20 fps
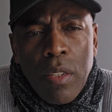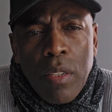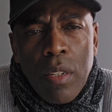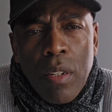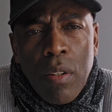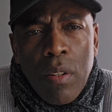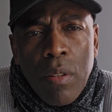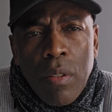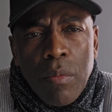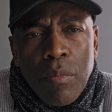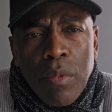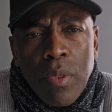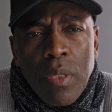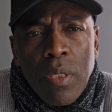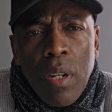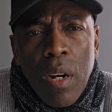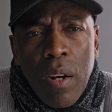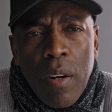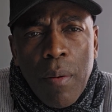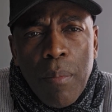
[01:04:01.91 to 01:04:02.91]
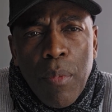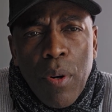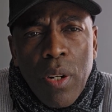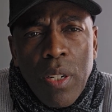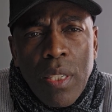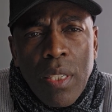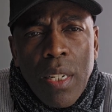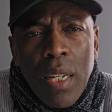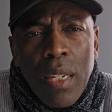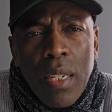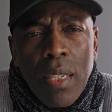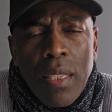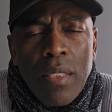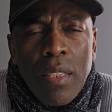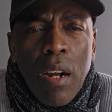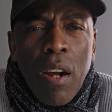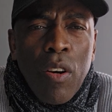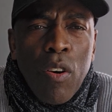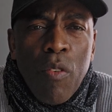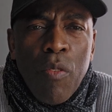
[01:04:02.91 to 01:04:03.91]
You know, we talk about it.
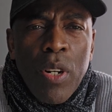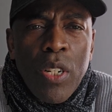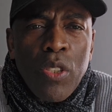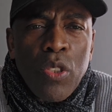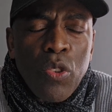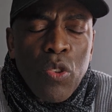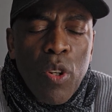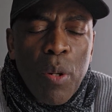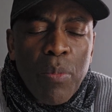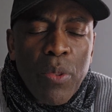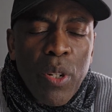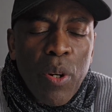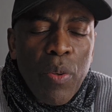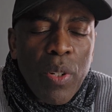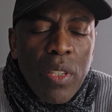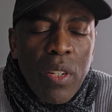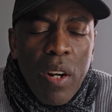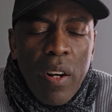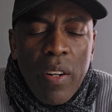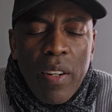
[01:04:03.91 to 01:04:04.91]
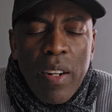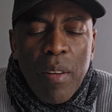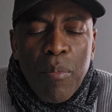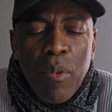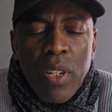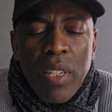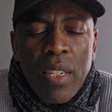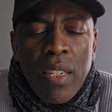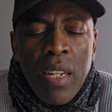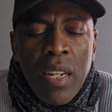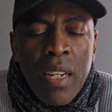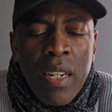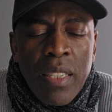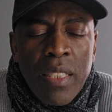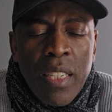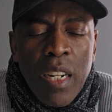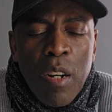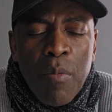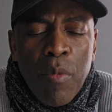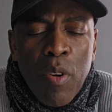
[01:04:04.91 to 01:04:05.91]
It's all over scripture we're talking about it.
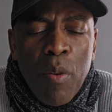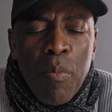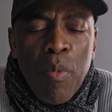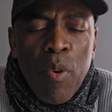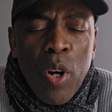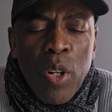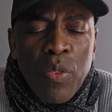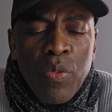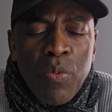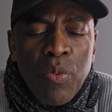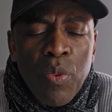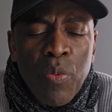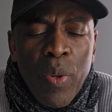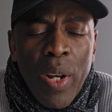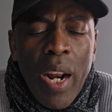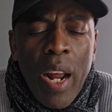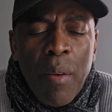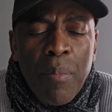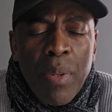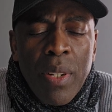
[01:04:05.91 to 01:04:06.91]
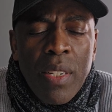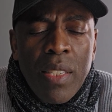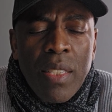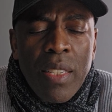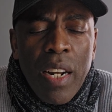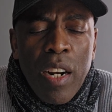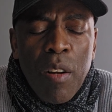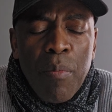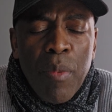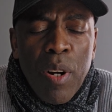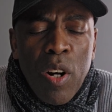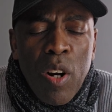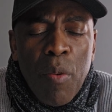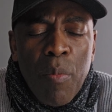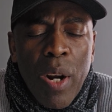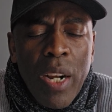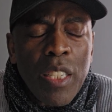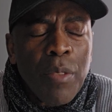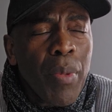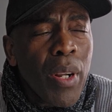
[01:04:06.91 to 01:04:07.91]
Sodom and Gomorrah what happened in Sodom and
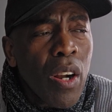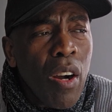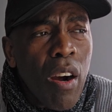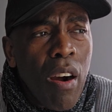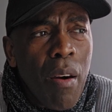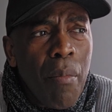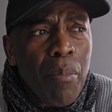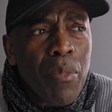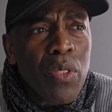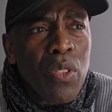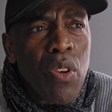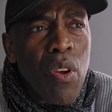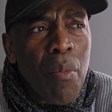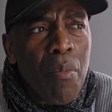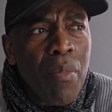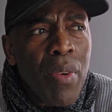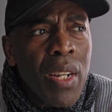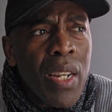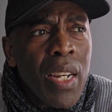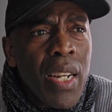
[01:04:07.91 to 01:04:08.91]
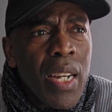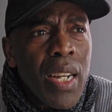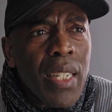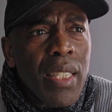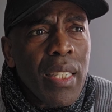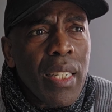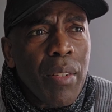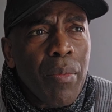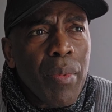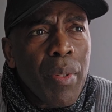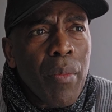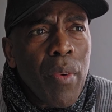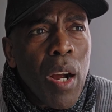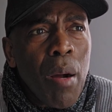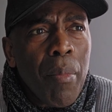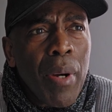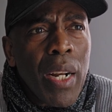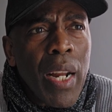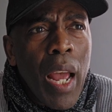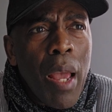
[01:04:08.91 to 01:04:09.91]
Gomorrah has become some it's it
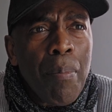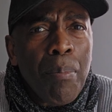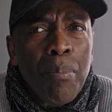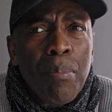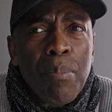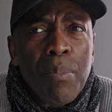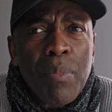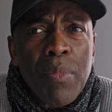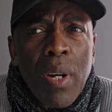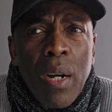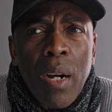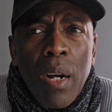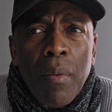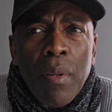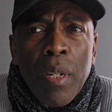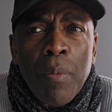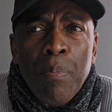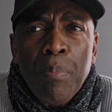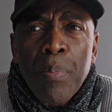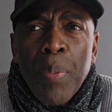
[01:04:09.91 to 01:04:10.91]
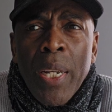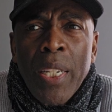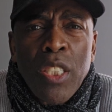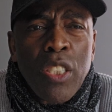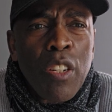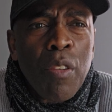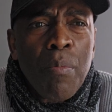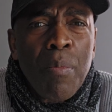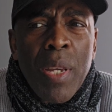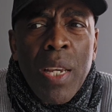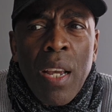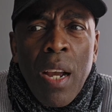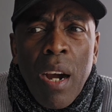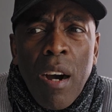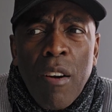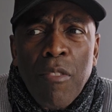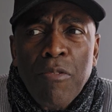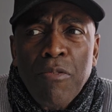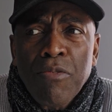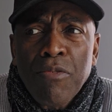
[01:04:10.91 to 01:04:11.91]
become a, a epitome
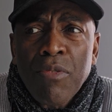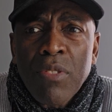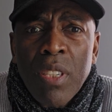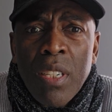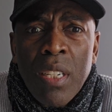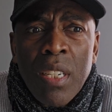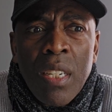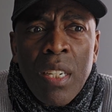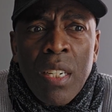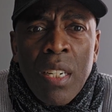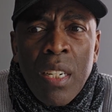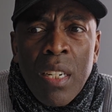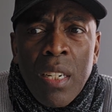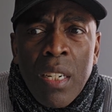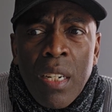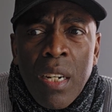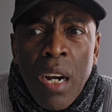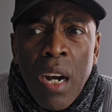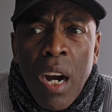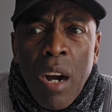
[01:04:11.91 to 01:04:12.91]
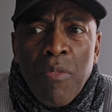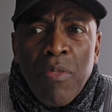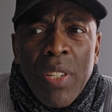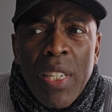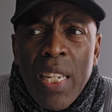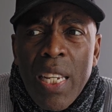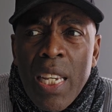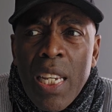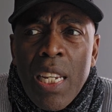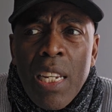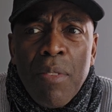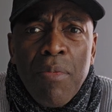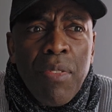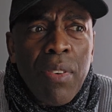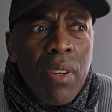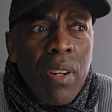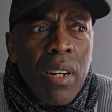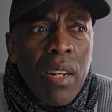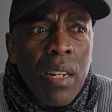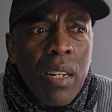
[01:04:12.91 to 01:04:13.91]
of of
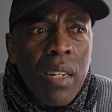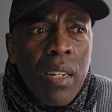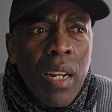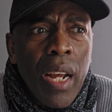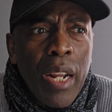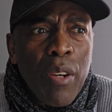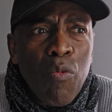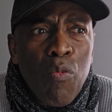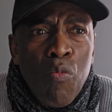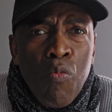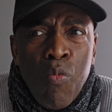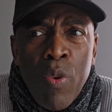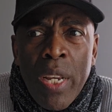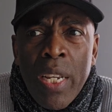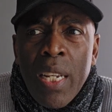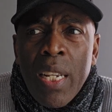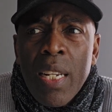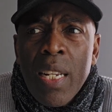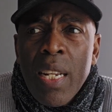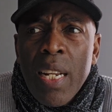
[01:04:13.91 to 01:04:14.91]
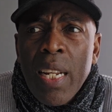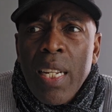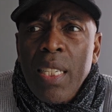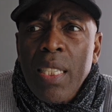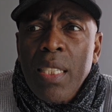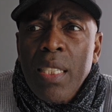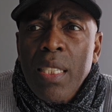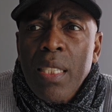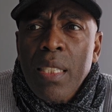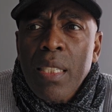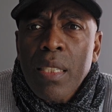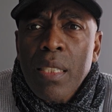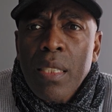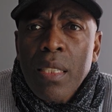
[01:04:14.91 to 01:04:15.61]
evil and wickedness.